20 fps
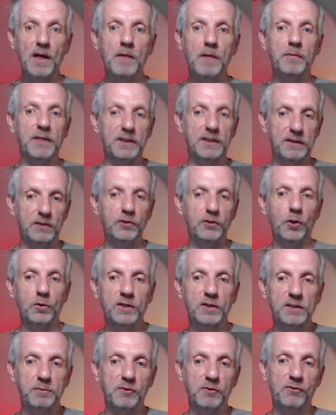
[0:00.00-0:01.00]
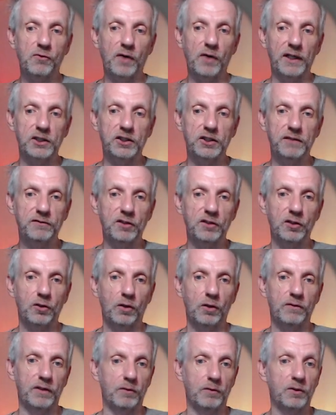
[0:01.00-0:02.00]
But notice before I shifted it
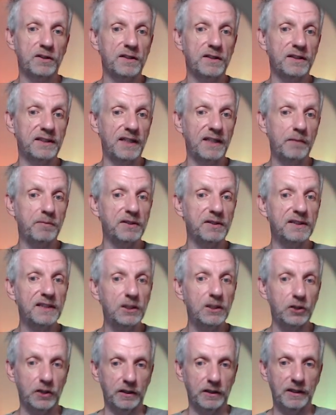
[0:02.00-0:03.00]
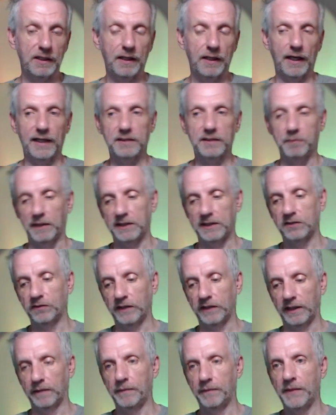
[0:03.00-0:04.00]
over, it was in the same position as my
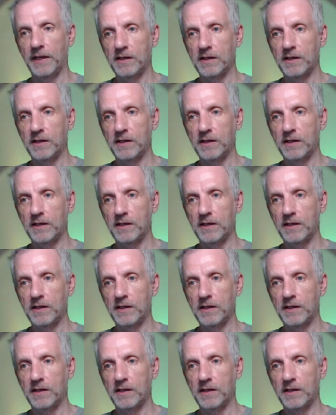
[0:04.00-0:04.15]
sphere.